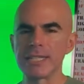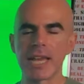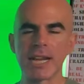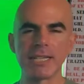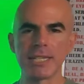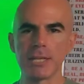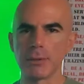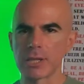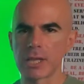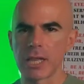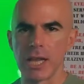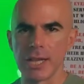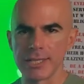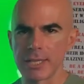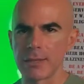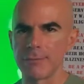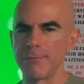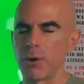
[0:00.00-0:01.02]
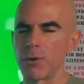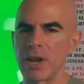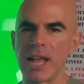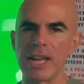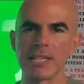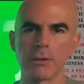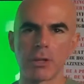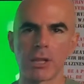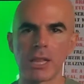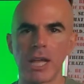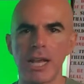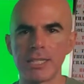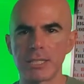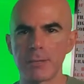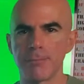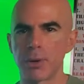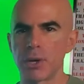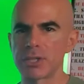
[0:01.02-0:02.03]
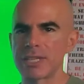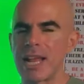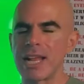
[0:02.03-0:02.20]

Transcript: how to deal with clients on the phone, how to deal with clients in person,